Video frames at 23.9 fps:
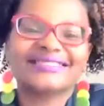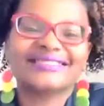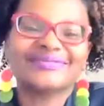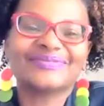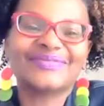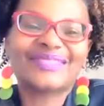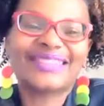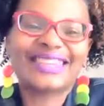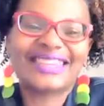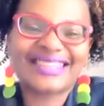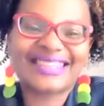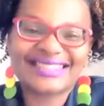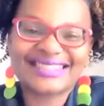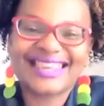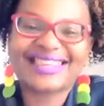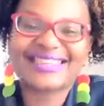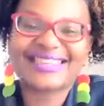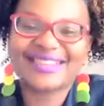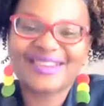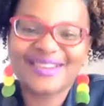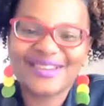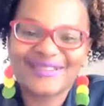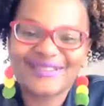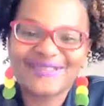because I
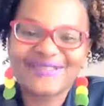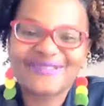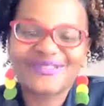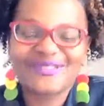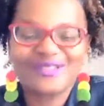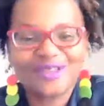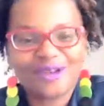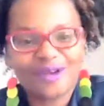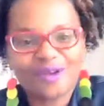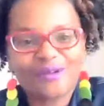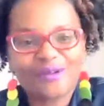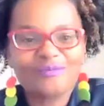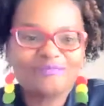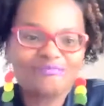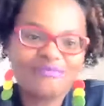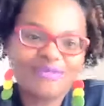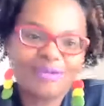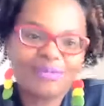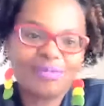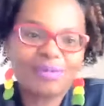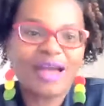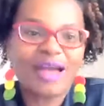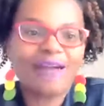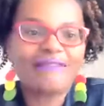love,
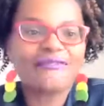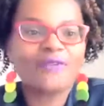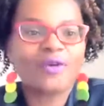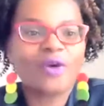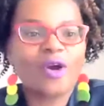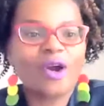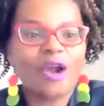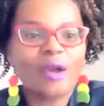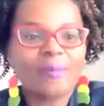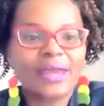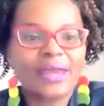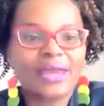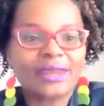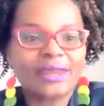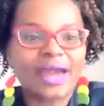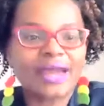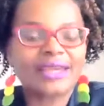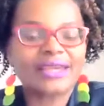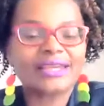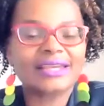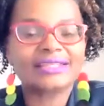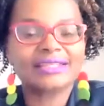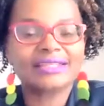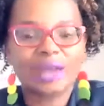the platform, and I
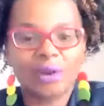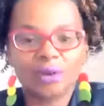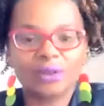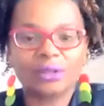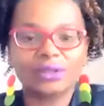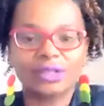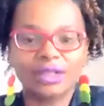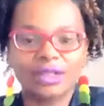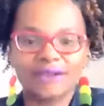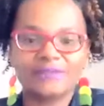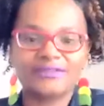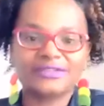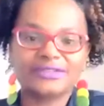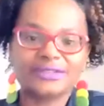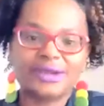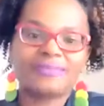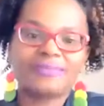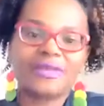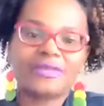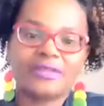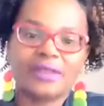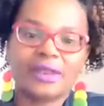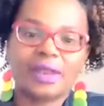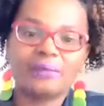guess I would love
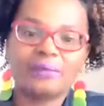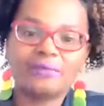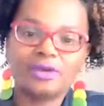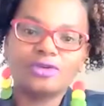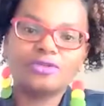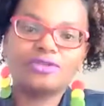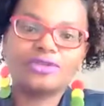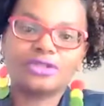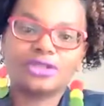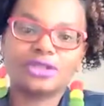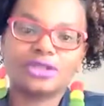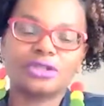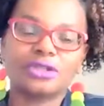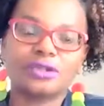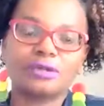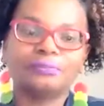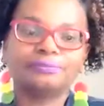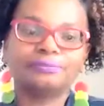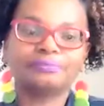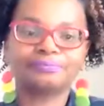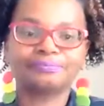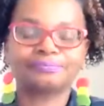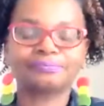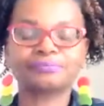something that I'm used
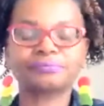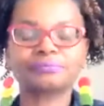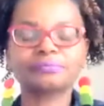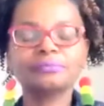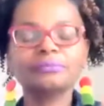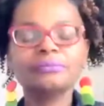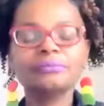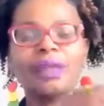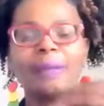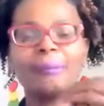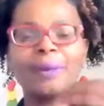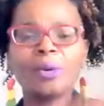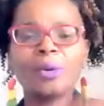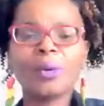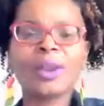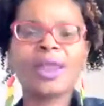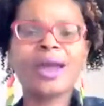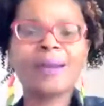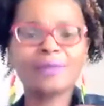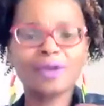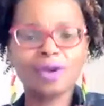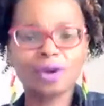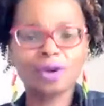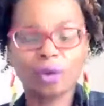to. But what
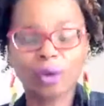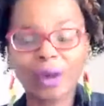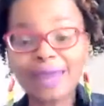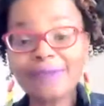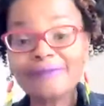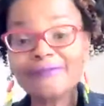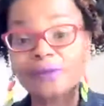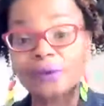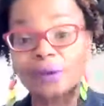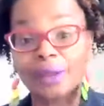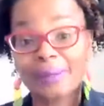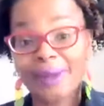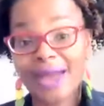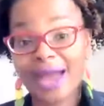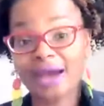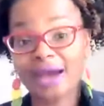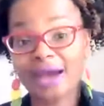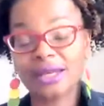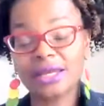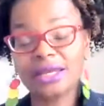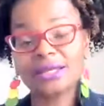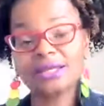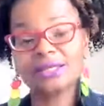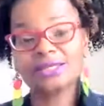I'm grateful
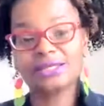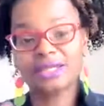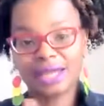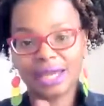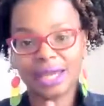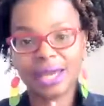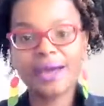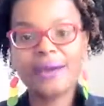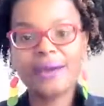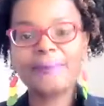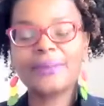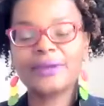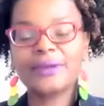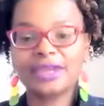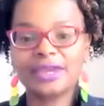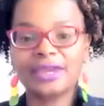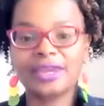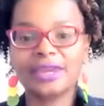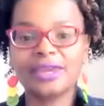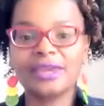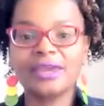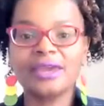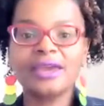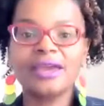about is the
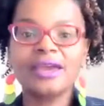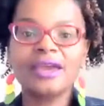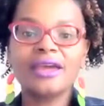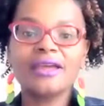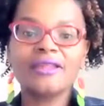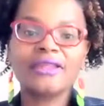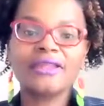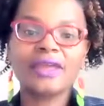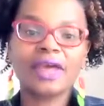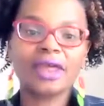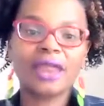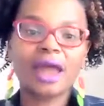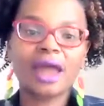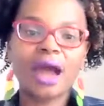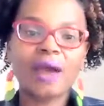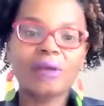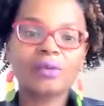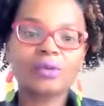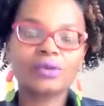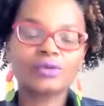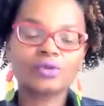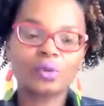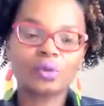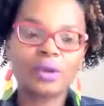company that I
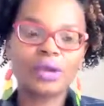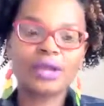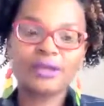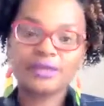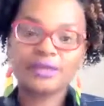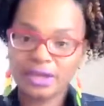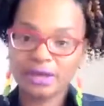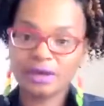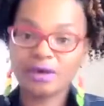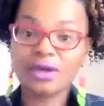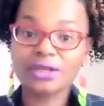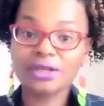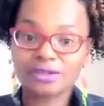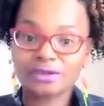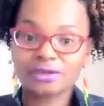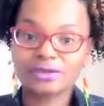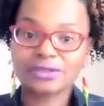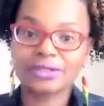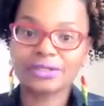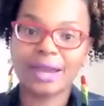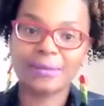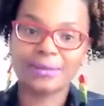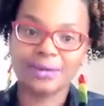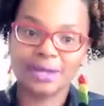was with, Ingreso
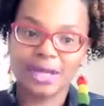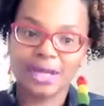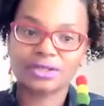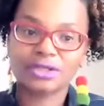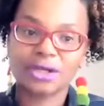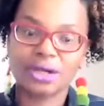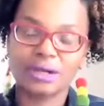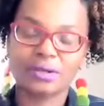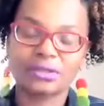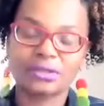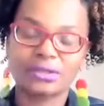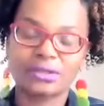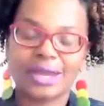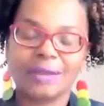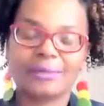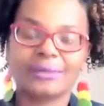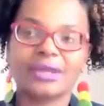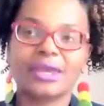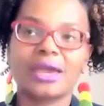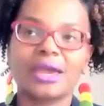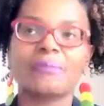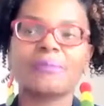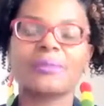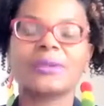Cybernetico is the name of
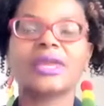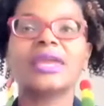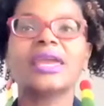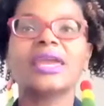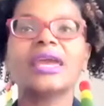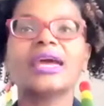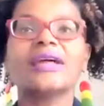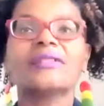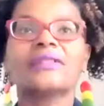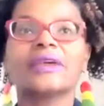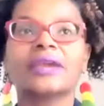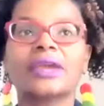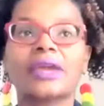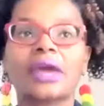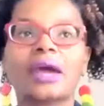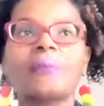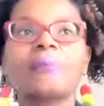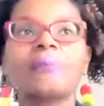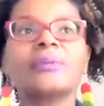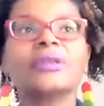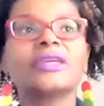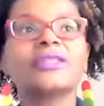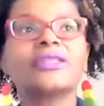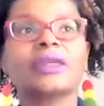the company. The
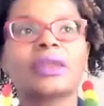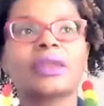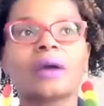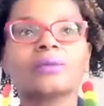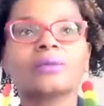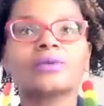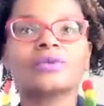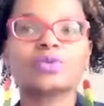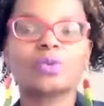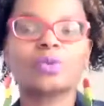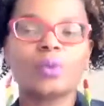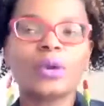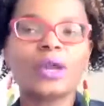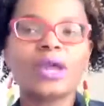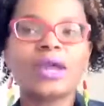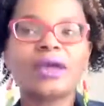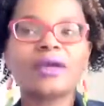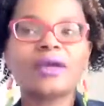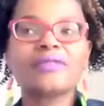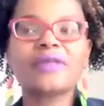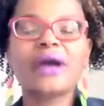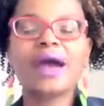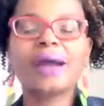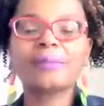company that I was
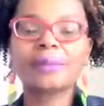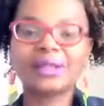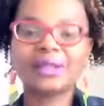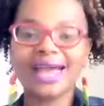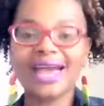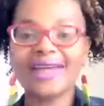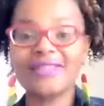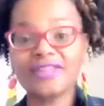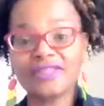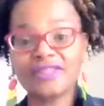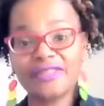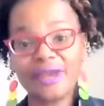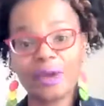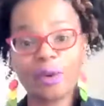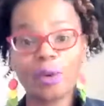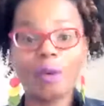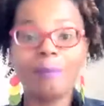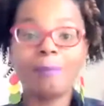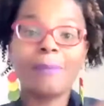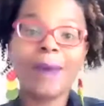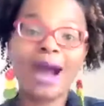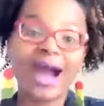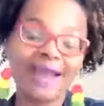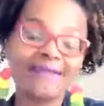with, I'm glad that they were
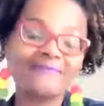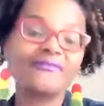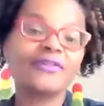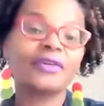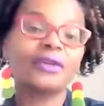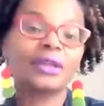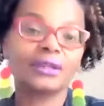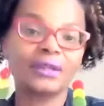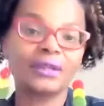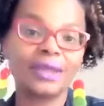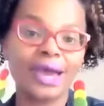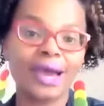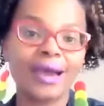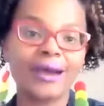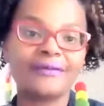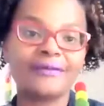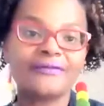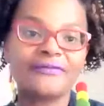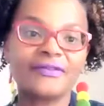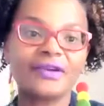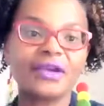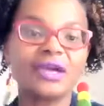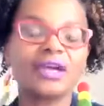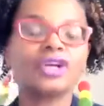mindful enough
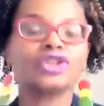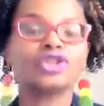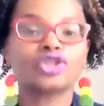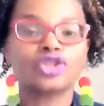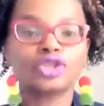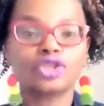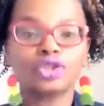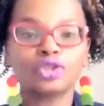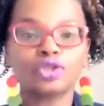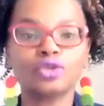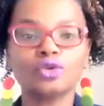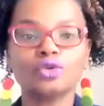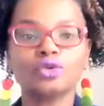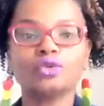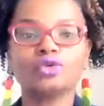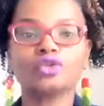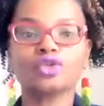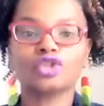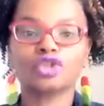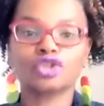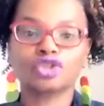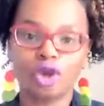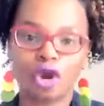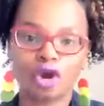to
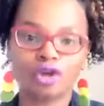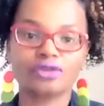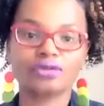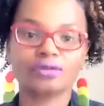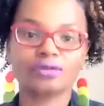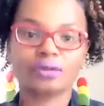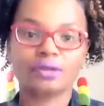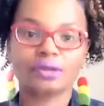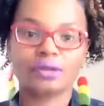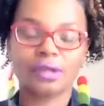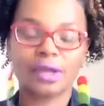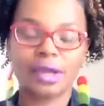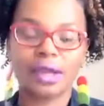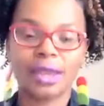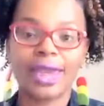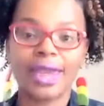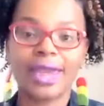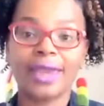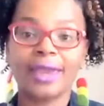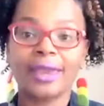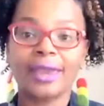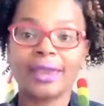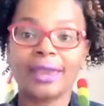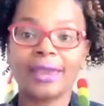start
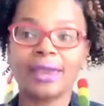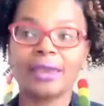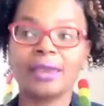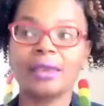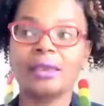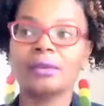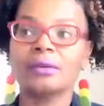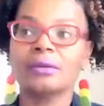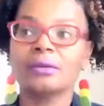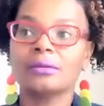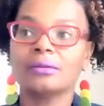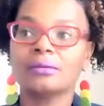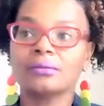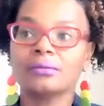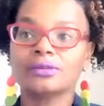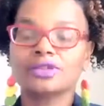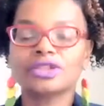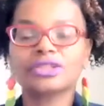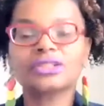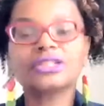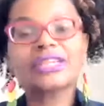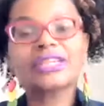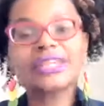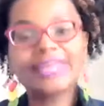
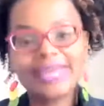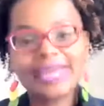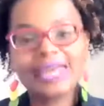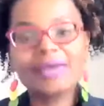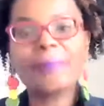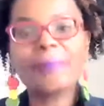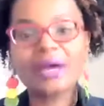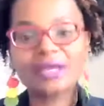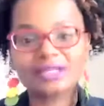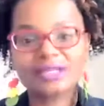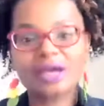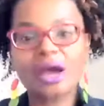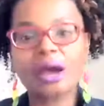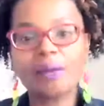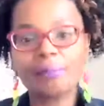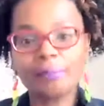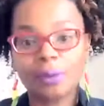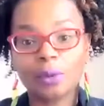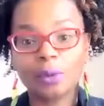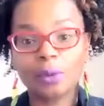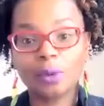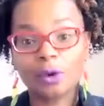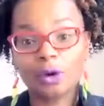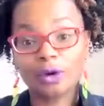to keep us on
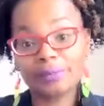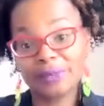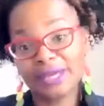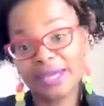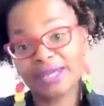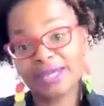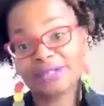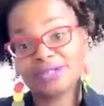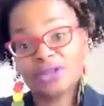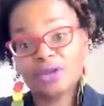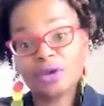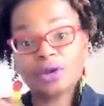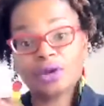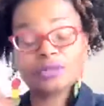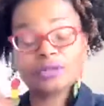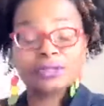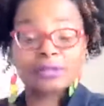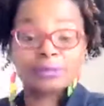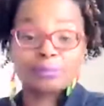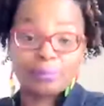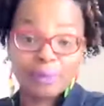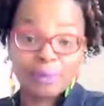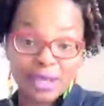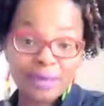board, because there are
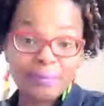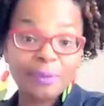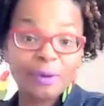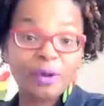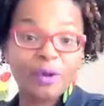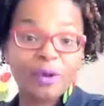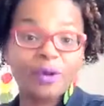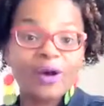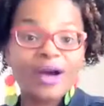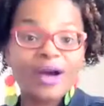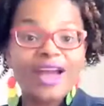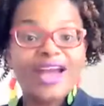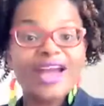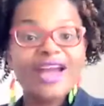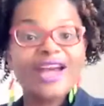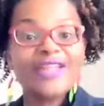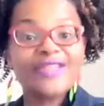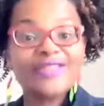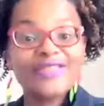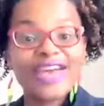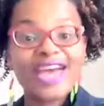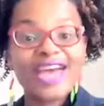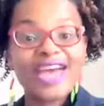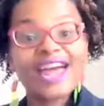some people
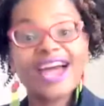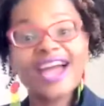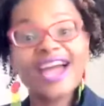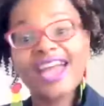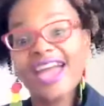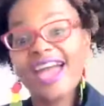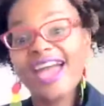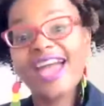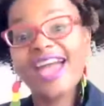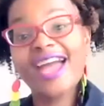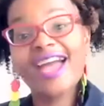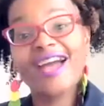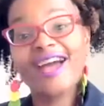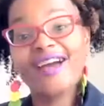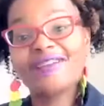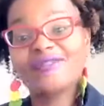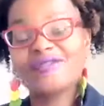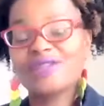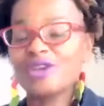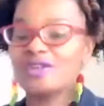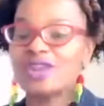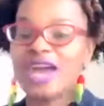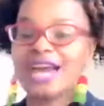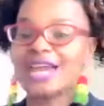that I have,
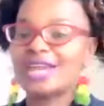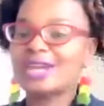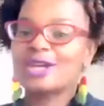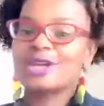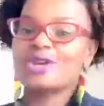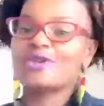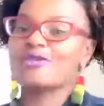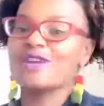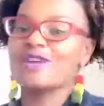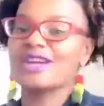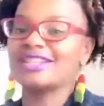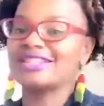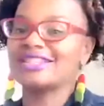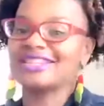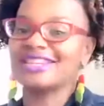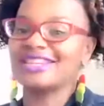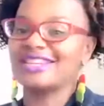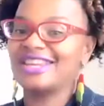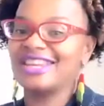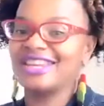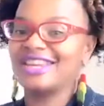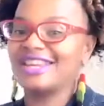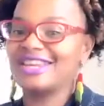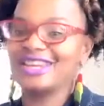they're not
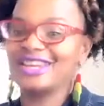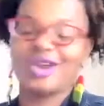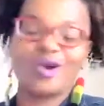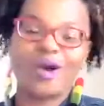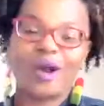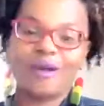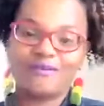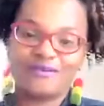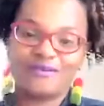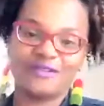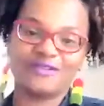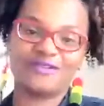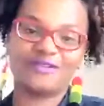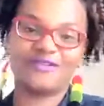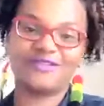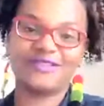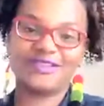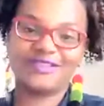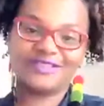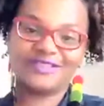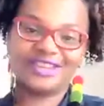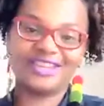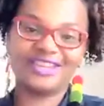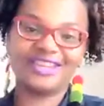interested in Co-op
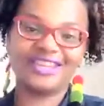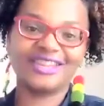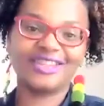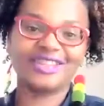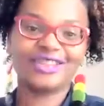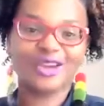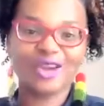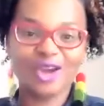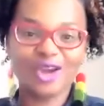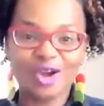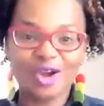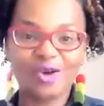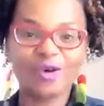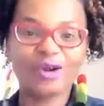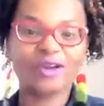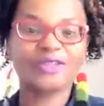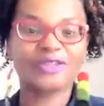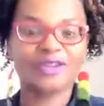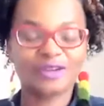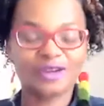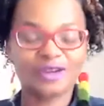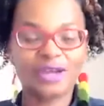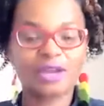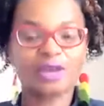50/50.
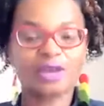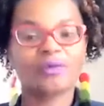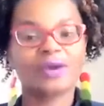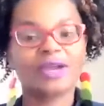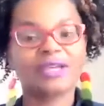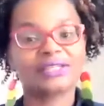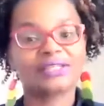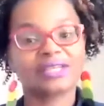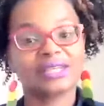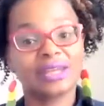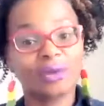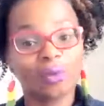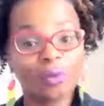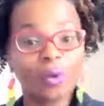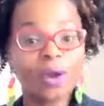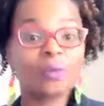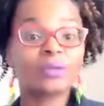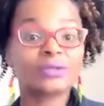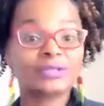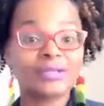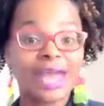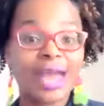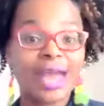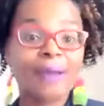They're interested in what
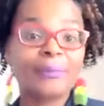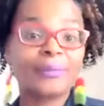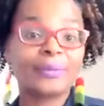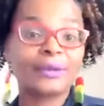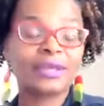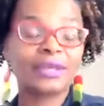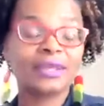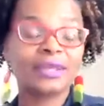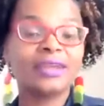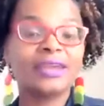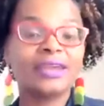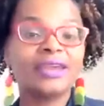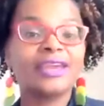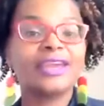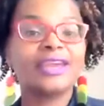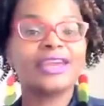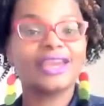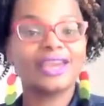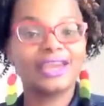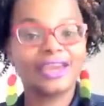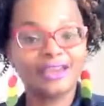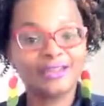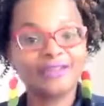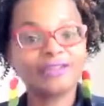was happening
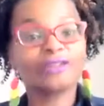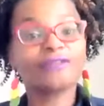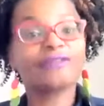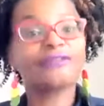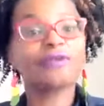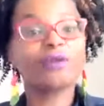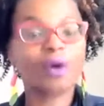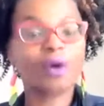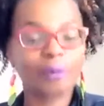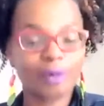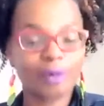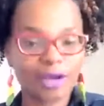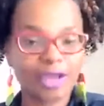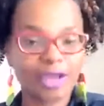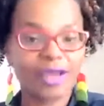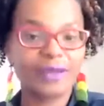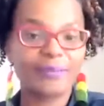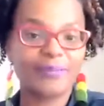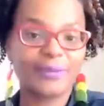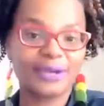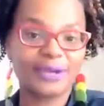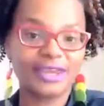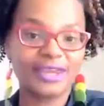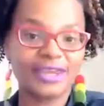in the former
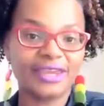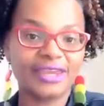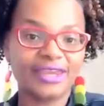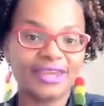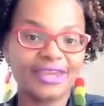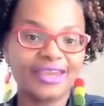company.